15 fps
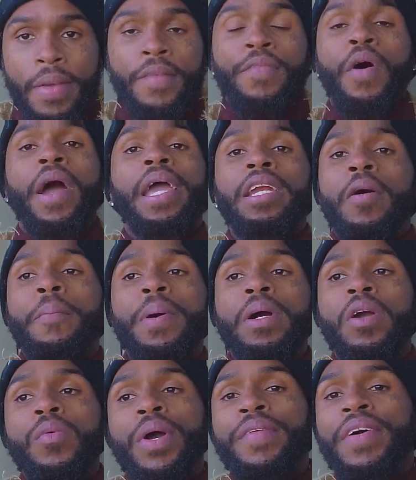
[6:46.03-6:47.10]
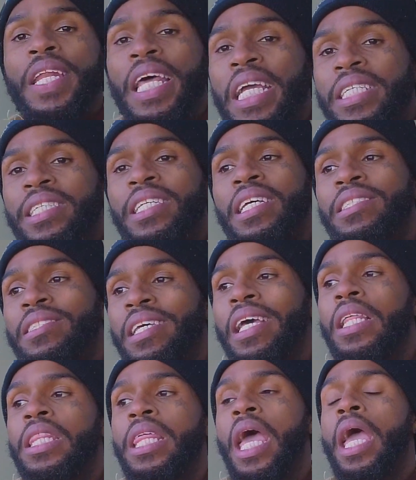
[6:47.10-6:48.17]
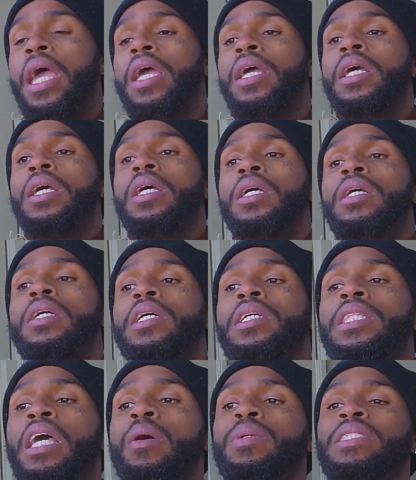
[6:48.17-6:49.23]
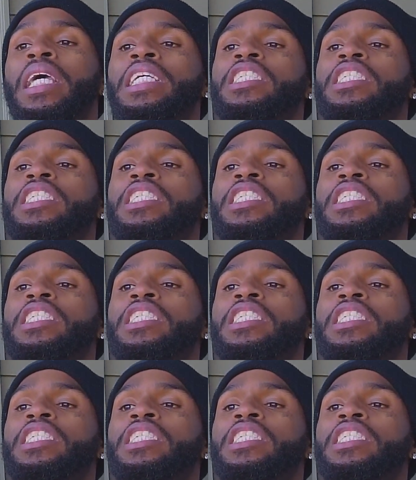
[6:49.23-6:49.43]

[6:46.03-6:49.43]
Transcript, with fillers: For in the book of Revelation, it said that there was a